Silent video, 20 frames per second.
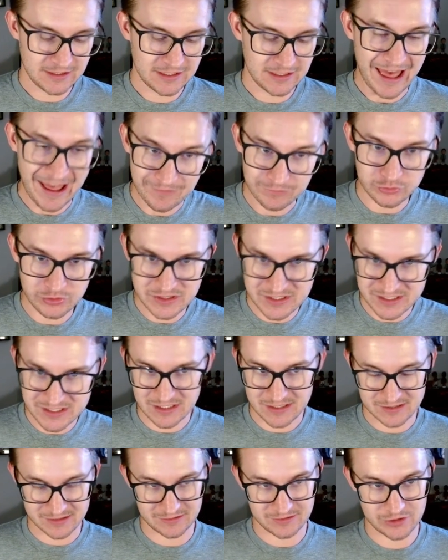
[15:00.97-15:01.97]
every
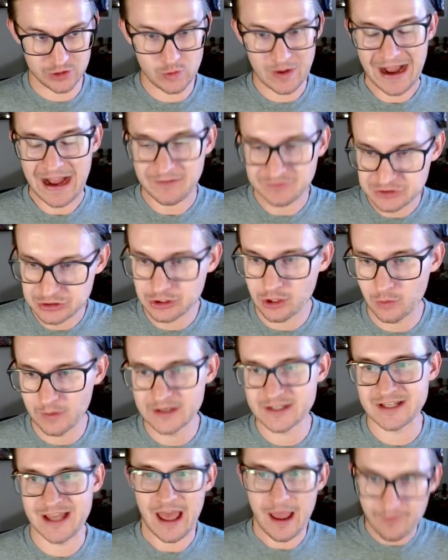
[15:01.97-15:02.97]
season. You have to go
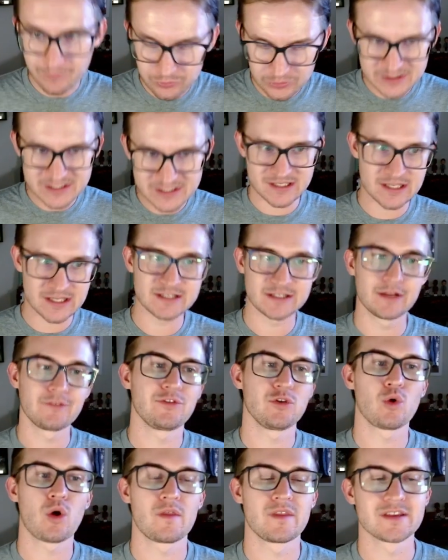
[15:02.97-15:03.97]
into every season if
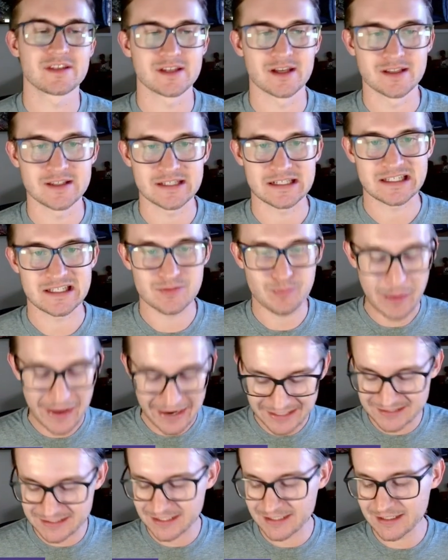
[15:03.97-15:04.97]
you are the Suns
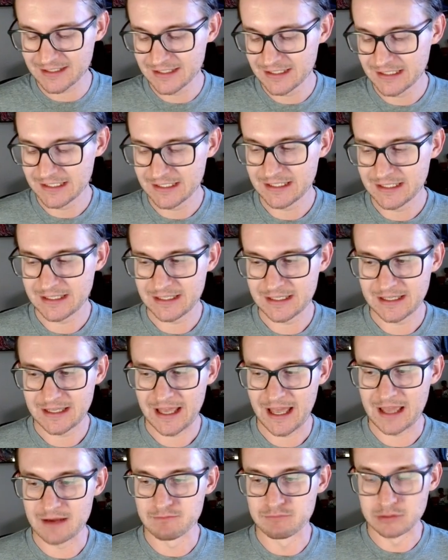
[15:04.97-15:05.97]
expecting
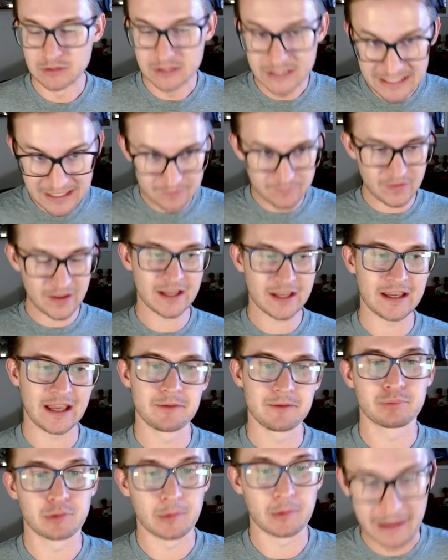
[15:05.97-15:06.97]
and believing
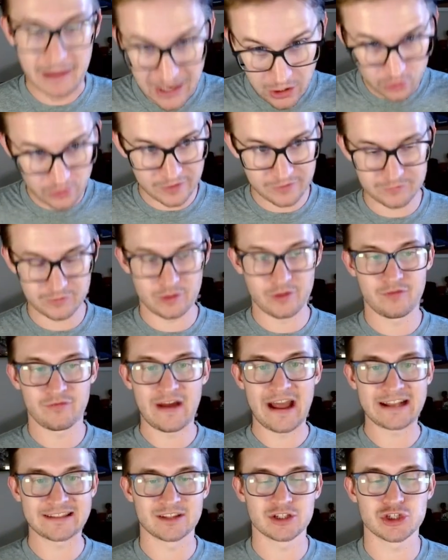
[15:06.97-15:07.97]
and preparing for the
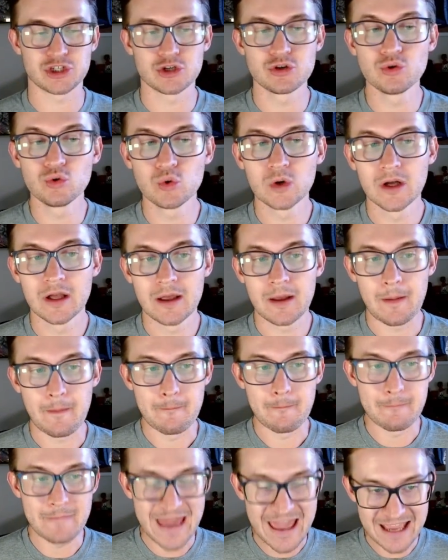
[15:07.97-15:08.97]
fact that you
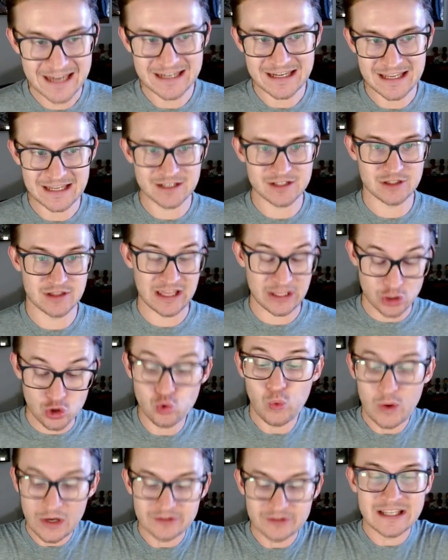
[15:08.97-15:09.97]
may need, that you
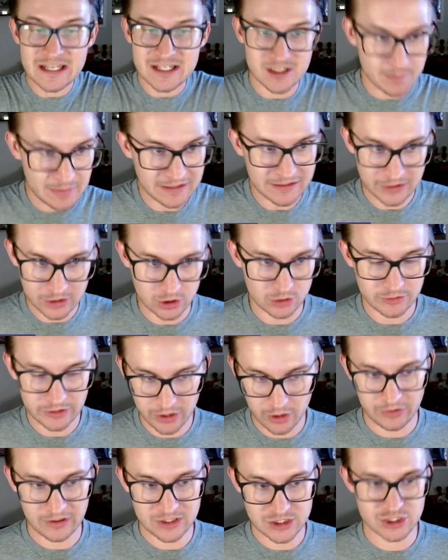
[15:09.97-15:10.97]
will need to beat Nikola
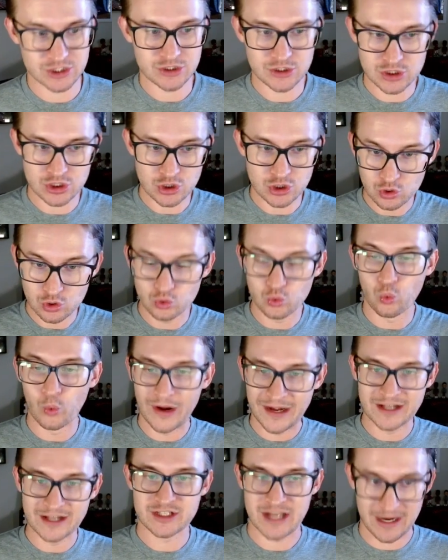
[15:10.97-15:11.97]
Jokic to win
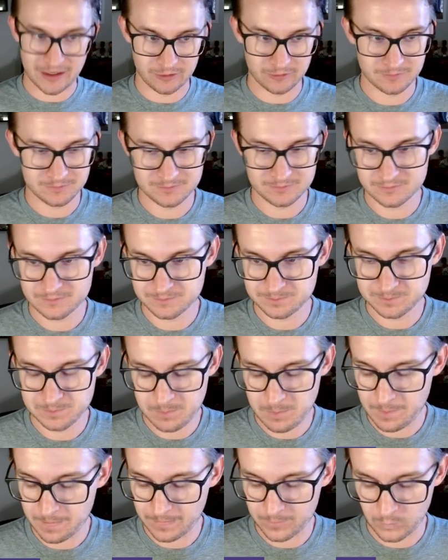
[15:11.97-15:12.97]
a title,
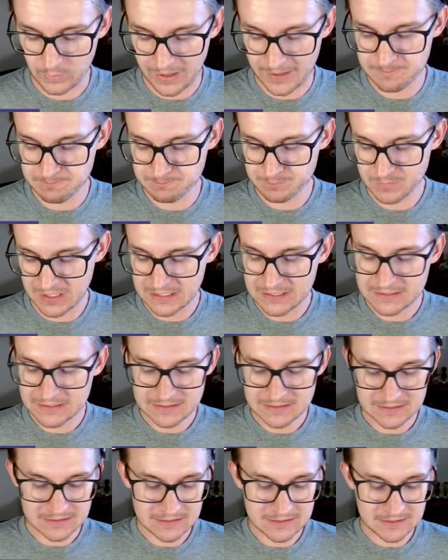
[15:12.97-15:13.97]
right?
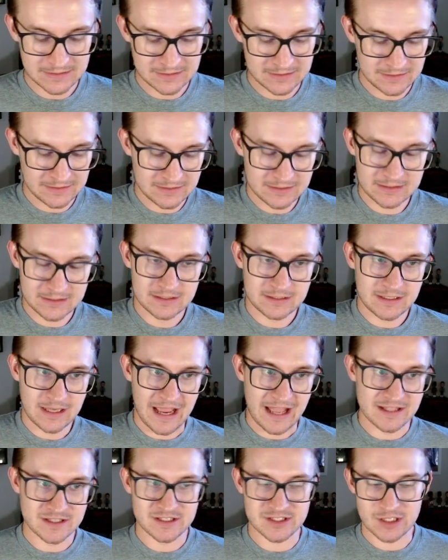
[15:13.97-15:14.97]

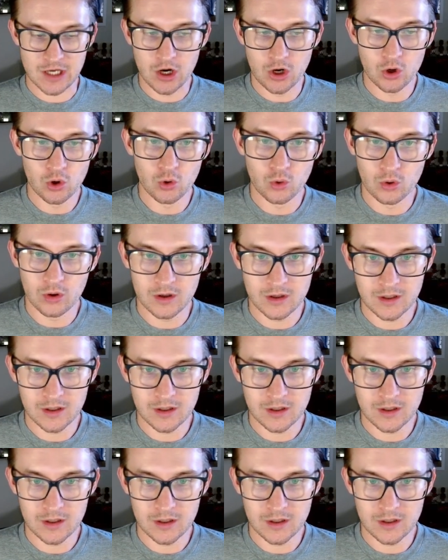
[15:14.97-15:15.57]
And so